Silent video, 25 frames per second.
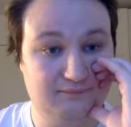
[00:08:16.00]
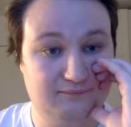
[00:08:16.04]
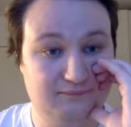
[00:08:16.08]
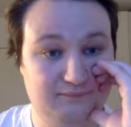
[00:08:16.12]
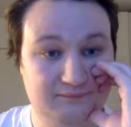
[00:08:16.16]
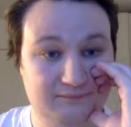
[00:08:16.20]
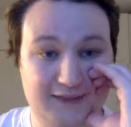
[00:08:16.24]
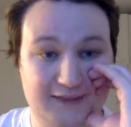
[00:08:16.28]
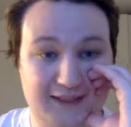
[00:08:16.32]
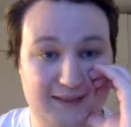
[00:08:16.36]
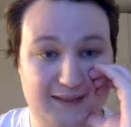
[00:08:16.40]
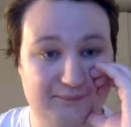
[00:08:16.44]

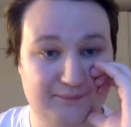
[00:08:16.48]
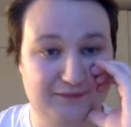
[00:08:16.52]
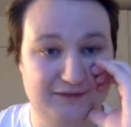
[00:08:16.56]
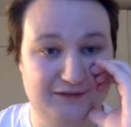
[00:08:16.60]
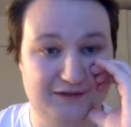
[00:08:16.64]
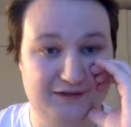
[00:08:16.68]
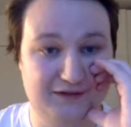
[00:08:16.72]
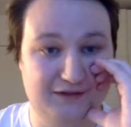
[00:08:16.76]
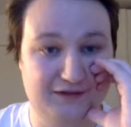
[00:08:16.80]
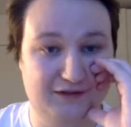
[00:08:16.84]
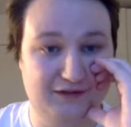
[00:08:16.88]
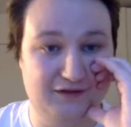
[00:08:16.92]
yeah, this
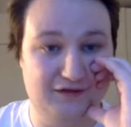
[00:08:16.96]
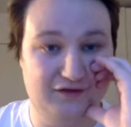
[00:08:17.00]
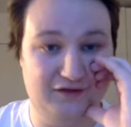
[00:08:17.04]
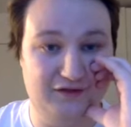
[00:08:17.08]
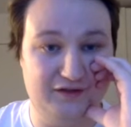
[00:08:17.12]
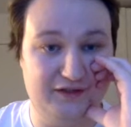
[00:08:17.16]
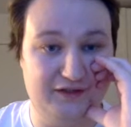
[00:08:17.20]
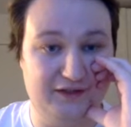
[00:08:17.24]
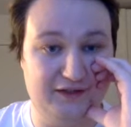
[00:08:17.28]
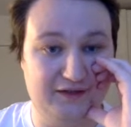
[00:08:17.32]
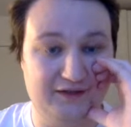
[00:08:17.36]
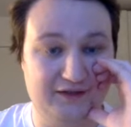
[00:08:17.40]
is another
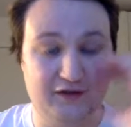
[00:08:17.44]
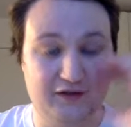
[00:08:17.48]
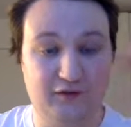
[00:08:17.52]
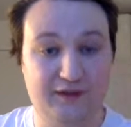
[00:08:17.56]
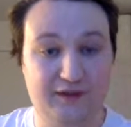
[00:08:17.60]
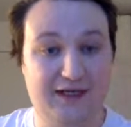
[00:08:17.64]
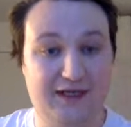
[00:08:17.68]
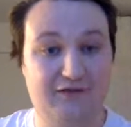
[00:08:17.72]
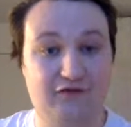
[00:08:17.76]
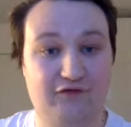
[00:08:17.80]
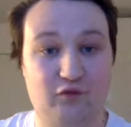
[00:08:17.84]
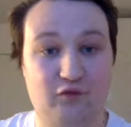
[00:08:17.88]
D. They only
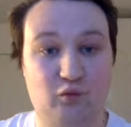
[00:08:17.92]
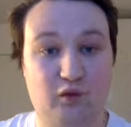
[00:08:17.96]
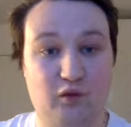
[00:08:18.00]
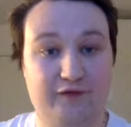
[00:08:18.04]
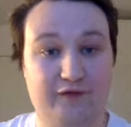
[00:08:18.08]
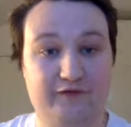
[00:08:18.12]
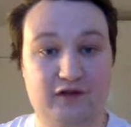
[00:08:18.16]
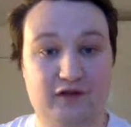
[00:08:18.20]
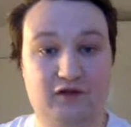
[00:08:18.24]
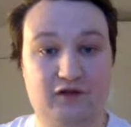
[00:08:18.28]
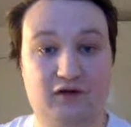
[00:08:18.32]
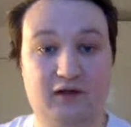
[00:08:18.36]
have the one
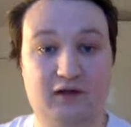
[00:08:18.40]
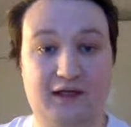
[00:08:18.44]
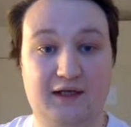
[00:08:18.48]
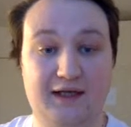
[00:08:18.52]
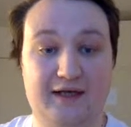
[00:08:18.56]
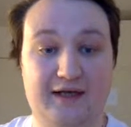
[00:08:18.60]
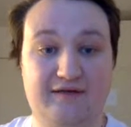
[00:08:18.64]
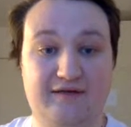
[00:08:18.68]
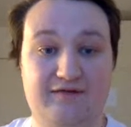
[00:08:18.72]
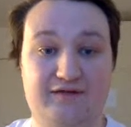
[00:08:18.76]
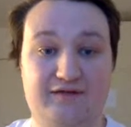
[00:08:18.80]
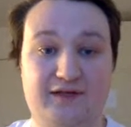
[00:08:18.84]
Vitola
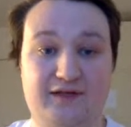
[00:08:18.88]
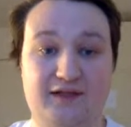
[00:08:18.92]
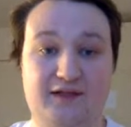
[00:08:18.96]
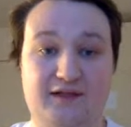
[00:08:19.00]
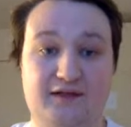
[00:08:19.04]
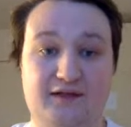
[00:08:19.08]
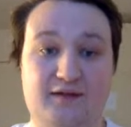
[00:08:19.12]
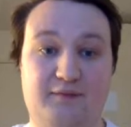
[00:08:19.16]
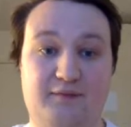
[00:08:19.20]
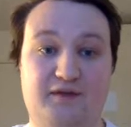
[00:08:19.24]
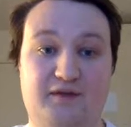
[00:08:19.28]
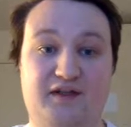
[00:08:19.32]
left. It's
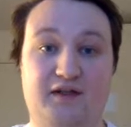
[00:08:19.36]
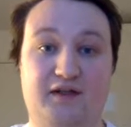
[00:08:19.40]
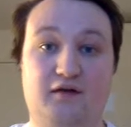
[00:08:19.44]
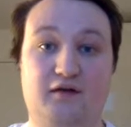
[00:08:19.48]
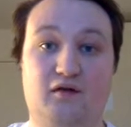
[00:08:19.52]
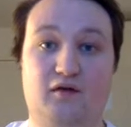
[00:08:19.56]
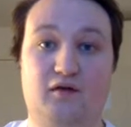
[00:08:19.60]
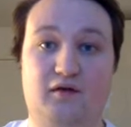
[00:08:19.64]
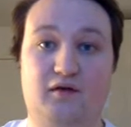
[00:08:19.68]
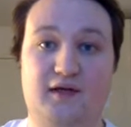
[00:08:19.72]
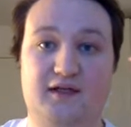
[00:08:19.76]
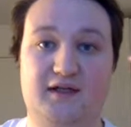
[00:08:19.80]
the Petit
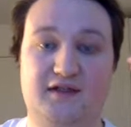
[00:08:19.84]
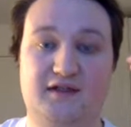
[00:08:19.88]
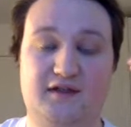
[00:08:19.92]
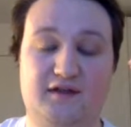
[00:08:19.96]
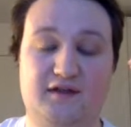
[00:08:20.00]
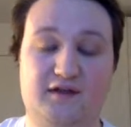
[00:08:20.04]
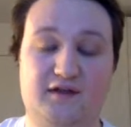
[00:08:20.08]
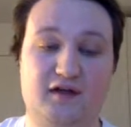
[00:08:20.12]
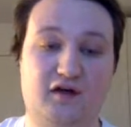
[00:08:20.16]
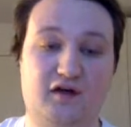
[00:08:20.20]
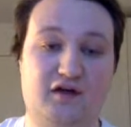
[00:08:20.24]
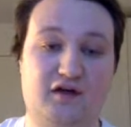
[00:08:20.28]
Coronas.
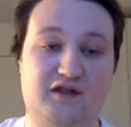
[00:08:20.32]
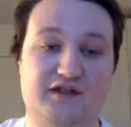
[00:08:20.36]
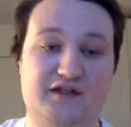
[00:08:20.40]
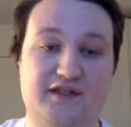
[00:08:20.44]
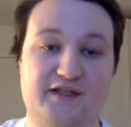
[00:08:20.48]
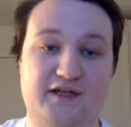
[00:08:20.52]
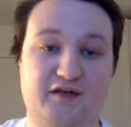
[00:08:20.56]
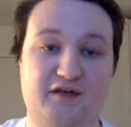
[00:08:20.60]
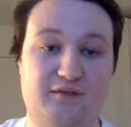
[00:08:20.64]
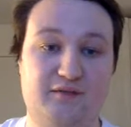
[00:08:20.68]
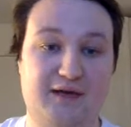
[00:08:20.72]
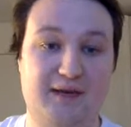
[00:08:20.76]
They are
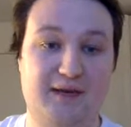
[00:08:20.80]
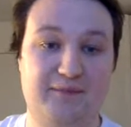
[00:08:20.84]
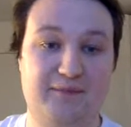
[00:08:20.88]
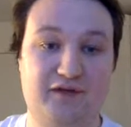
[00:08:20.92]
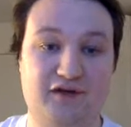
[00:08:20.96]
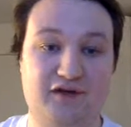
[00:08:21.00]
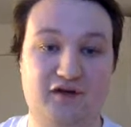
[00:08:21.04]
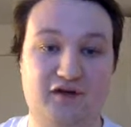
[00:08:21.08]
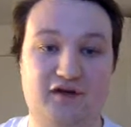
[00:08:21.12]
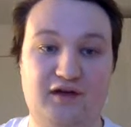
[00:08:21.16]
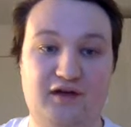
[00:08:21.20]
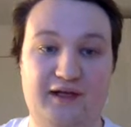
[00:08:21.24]
cedar wrapped.
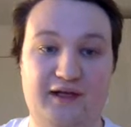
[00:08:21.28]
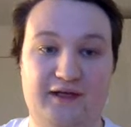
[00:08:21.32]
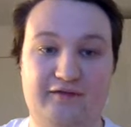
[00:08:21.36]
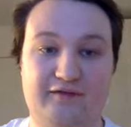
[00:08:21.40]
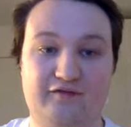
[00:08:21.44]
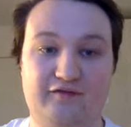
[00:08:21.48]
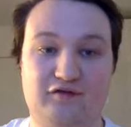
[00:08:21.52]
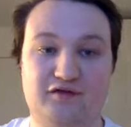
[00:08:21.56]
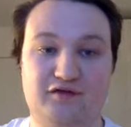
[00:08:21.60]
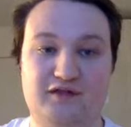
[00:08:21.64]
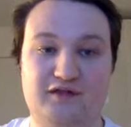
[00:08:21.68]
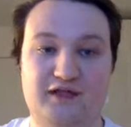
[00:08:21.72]
Another like
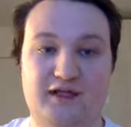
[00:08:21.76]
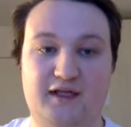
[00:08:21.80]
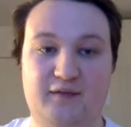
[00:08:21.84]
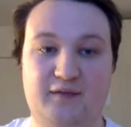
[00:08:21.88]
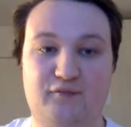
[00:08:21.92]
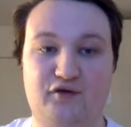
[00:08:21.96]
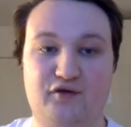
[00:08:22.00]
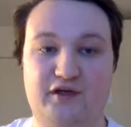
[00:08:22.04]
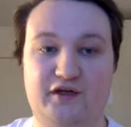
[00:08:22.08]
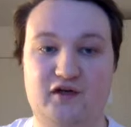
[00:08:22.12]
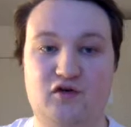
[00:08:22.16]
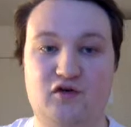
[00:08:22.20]
Fonseca,
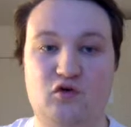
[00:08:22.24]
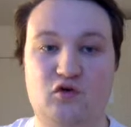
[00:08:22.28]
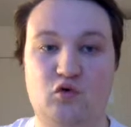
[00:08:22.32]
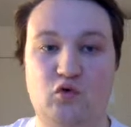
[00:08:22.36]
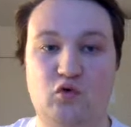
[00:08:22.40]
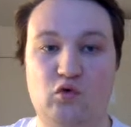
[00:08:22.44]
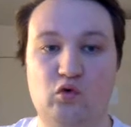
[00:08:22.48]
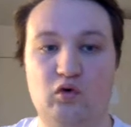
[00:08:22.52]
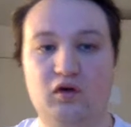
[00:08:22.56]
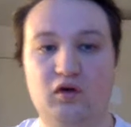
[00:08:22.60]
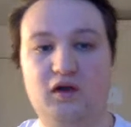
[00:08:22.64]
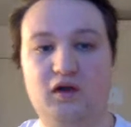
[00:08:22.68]
pretty
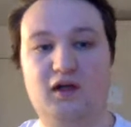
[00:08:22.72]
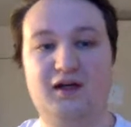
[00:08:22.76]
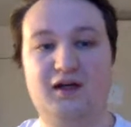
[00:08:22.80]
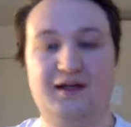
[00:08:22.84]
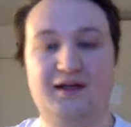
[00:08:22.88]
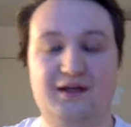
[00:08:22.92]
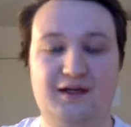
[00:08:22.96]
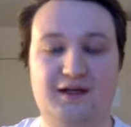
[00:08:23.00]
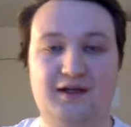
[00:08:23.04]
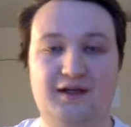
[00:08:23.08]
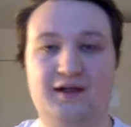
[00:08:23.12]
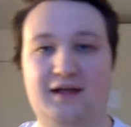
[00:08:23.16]
cool
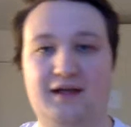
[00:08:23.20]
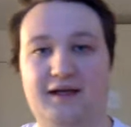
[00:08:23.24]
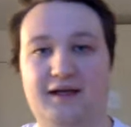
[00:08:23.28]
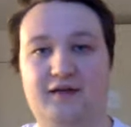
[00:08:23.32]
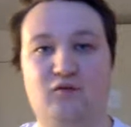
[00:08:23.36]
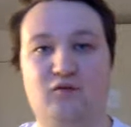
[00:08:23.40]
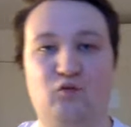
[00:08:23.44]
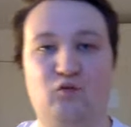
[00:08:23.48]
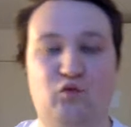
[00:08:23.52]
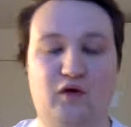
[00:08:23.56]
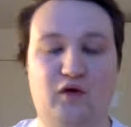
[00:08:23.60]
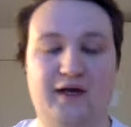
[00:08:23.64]
like
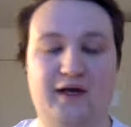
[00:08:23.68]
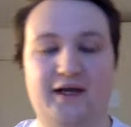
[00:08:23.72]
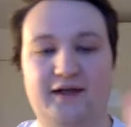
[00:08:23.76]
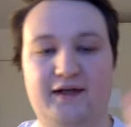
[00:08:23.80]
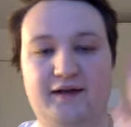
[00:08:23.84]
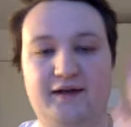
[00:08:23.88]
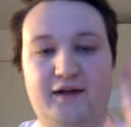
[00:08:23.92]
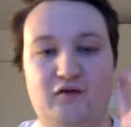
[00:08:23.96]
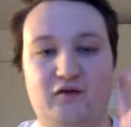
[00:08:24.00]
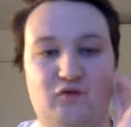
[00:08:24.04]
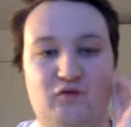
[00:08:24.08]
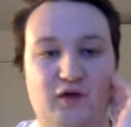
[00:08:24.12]
way
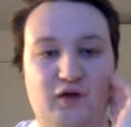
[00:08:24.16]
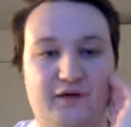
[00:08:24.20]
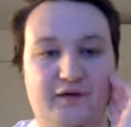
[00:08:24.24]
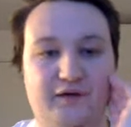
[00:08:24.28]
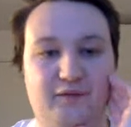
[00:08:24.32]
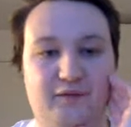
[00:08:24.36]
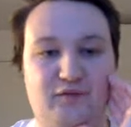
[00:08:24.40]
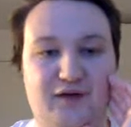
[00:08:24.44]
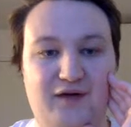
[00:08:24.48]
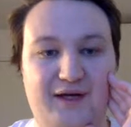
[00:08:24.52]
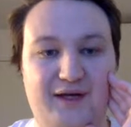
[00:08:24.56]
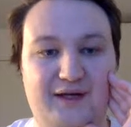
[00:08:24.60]
they run the
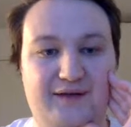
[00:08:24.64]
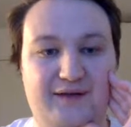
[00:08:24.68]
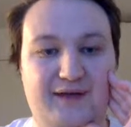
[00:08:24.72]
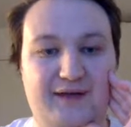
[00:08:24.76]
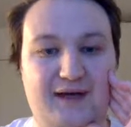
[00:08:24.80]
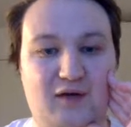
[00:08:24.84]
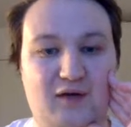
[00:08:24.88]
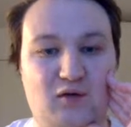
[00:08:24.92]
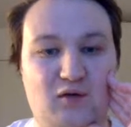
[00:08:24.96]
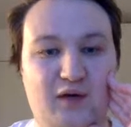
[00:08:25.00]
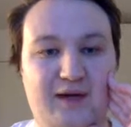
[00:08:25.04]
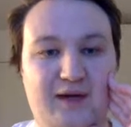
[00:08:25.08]
brand in
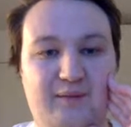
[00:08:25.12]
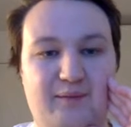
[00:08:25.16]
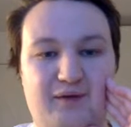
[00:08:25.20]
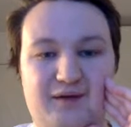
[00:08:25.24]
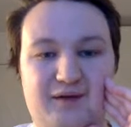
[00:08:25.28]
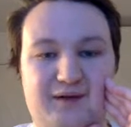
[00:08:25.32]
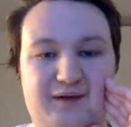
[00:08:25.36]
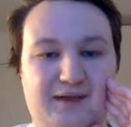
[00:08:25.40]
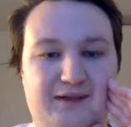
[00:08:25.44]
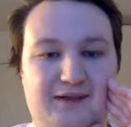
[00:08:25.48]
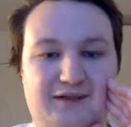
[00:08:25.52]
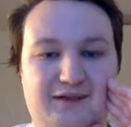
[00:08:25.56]
that way, but
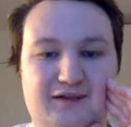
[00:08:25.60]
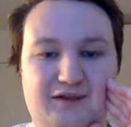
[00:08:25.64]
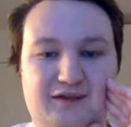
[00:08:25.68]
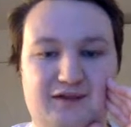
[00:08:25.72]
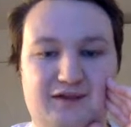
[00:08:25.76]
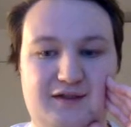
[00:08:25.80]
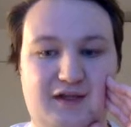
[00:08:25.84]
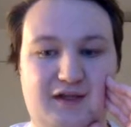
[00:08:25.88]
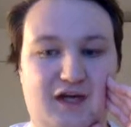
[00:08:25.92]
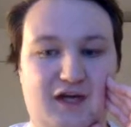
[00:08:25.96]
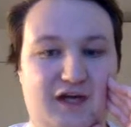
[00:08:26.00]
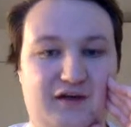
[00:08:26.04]
it's just
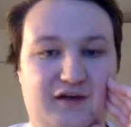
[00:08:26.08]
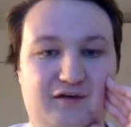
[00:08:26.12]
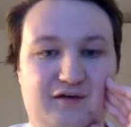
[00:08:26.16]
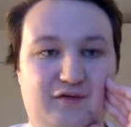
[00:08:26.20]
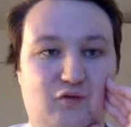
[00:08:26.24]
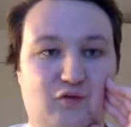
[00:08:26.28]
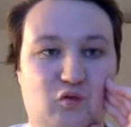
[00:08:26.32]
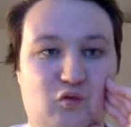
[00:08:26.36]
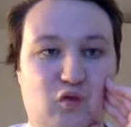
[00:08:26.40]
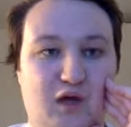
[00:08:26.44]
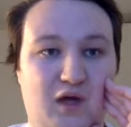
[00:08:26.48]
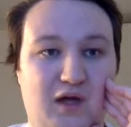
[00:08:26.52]
not
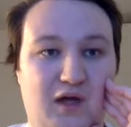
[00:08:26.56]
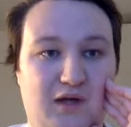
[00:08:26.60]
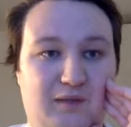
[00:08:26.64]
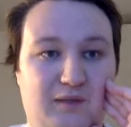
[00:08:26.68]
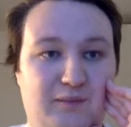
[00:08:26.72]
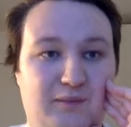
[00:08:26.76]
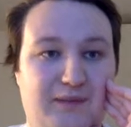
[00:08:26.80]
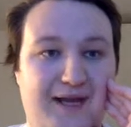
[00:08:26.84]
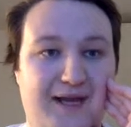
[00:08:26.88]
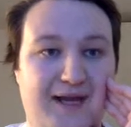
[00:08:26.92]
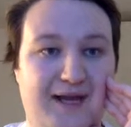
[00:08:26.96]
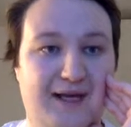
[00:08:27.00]
well
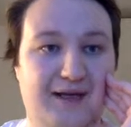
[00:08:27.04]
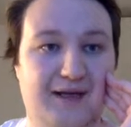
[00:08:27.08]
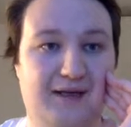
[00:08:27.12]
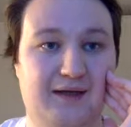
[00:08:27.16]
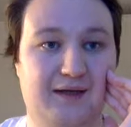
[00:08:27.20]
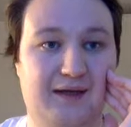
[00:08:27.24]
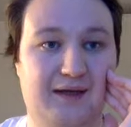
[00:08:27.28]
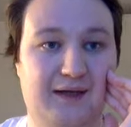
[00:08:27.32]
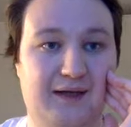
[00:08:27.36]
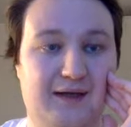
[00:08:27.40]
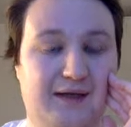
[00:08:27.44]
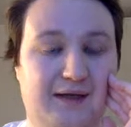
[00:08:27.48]
made
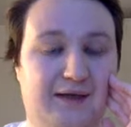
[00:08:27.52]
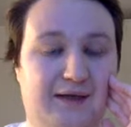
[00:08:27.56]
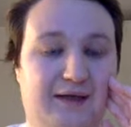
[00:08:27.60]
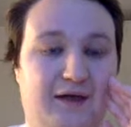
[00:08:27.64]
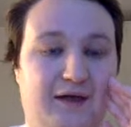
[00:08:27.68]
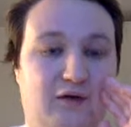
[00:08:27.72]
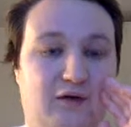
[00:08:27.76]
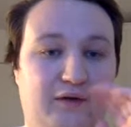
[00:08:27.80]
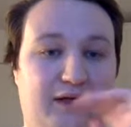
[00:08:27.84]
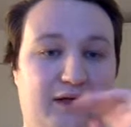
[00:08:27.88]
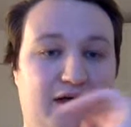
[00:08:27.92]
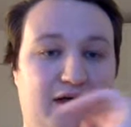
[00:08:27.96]
and they
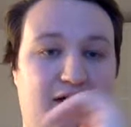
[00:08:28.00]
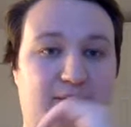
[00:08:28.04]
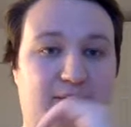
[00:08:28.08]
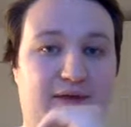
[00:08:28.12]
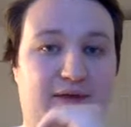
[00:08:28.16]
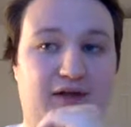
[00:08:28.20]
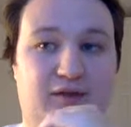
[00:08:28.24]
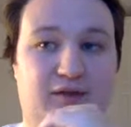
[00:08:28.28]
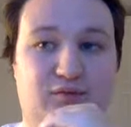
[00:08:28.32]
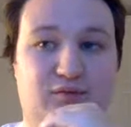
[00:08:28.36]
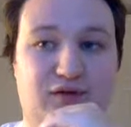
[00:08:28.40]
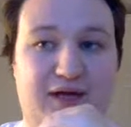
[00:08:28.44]
don't care
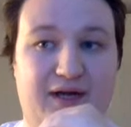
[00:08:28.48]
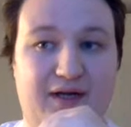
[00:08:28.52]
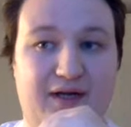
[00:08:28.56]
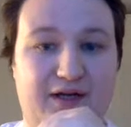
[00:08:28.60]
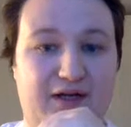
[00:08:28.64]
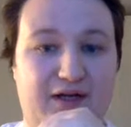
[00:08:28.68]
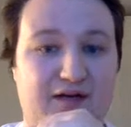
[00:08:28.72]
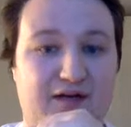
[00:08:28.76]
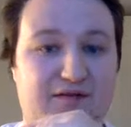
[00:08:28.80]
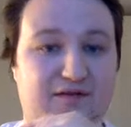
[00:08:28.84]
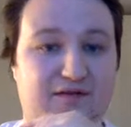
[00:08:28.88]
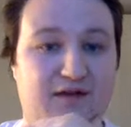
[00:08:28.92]
about the brand
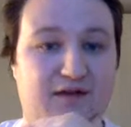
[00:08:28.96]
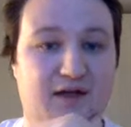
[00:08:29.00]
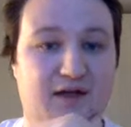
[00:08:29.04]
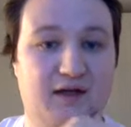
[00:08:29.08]
enough.